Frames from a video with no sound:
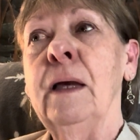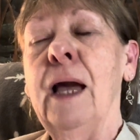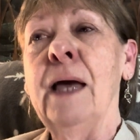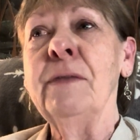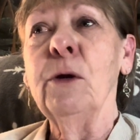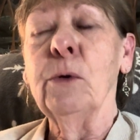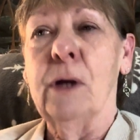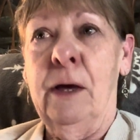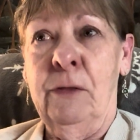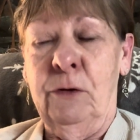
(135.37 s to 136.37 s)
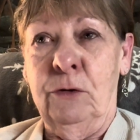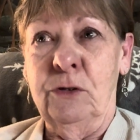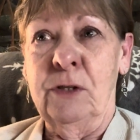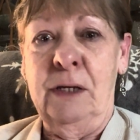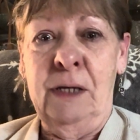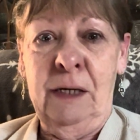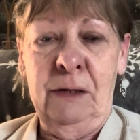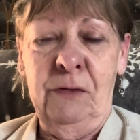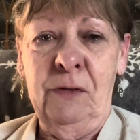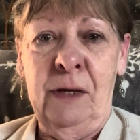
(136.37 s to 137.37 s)
And there were others that
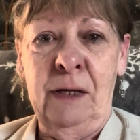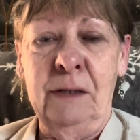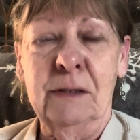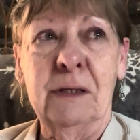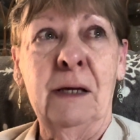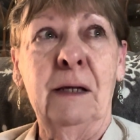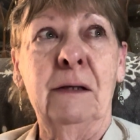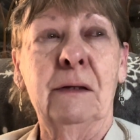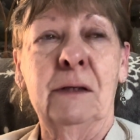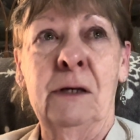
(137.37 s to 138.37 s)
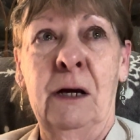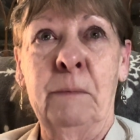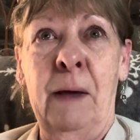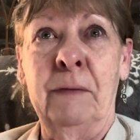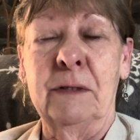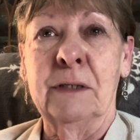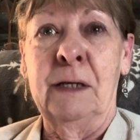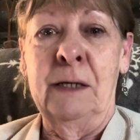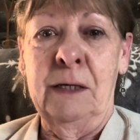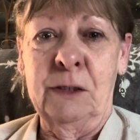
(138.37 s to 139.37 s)
needed things, and the young man that's
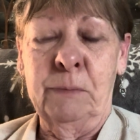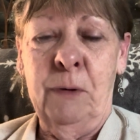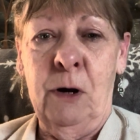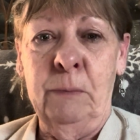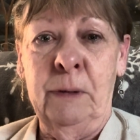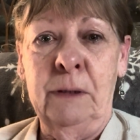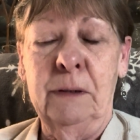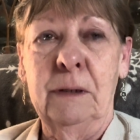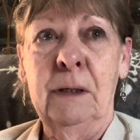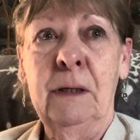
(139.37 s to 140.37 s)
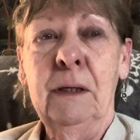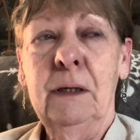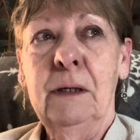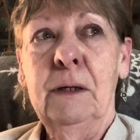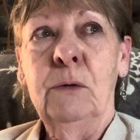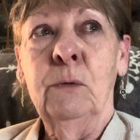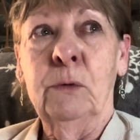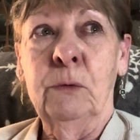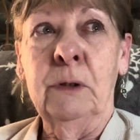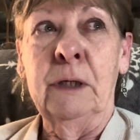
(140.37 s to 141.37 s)
getting his apartment, were
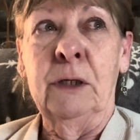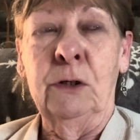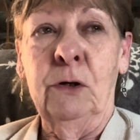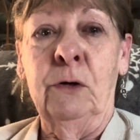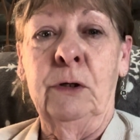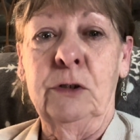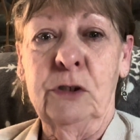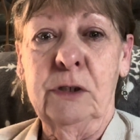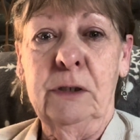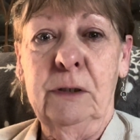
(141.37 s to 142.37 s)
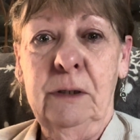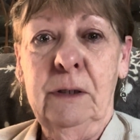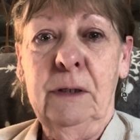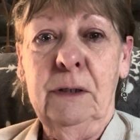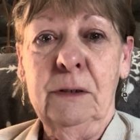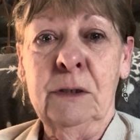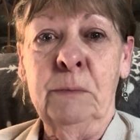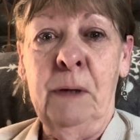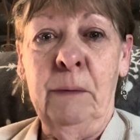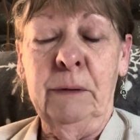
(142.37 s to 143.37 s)
really encouraged to
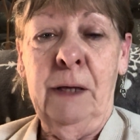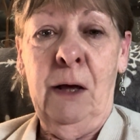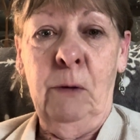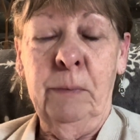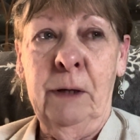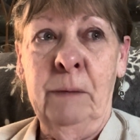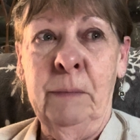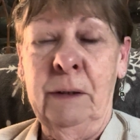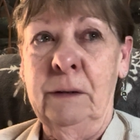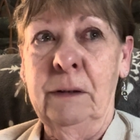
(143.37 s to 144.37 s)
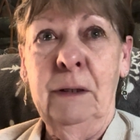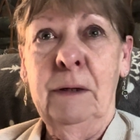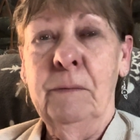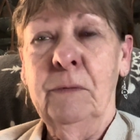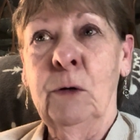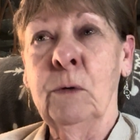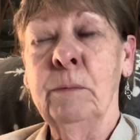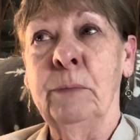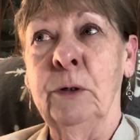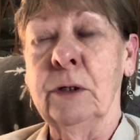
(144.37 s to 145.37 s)
be able to help him. And there were
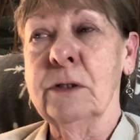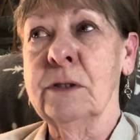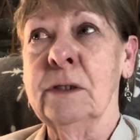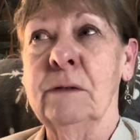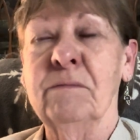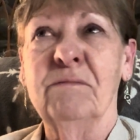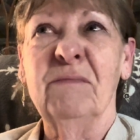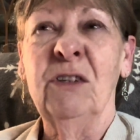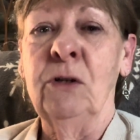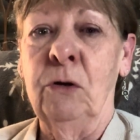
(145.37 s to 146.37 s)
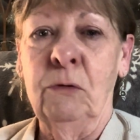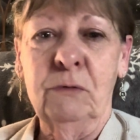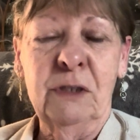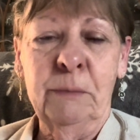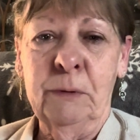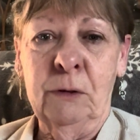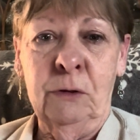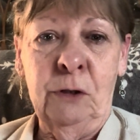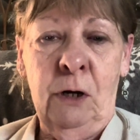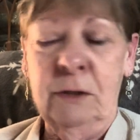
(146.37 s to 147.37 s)
books and, typical
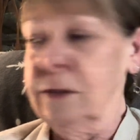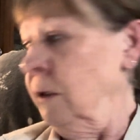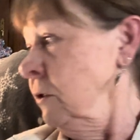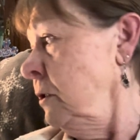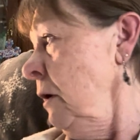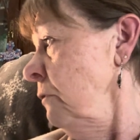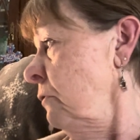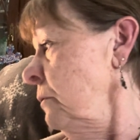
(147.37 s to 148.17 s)
yard sale stuff.